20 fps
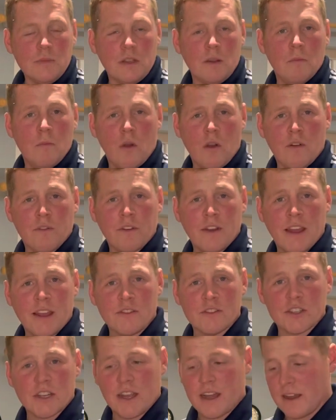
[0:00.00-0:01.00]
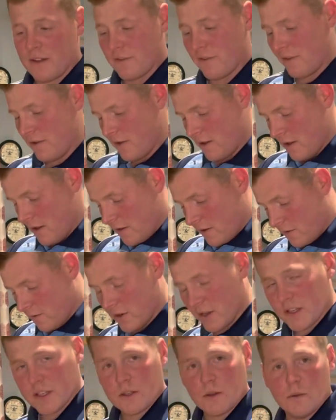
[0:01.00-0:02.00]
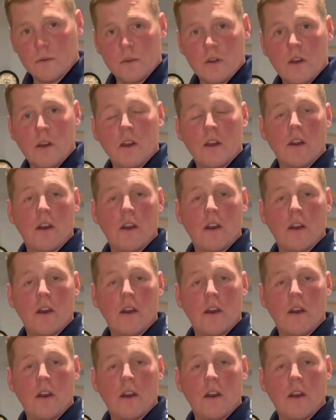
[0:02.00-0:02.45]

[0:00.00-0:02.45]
more flavors you have. Right, so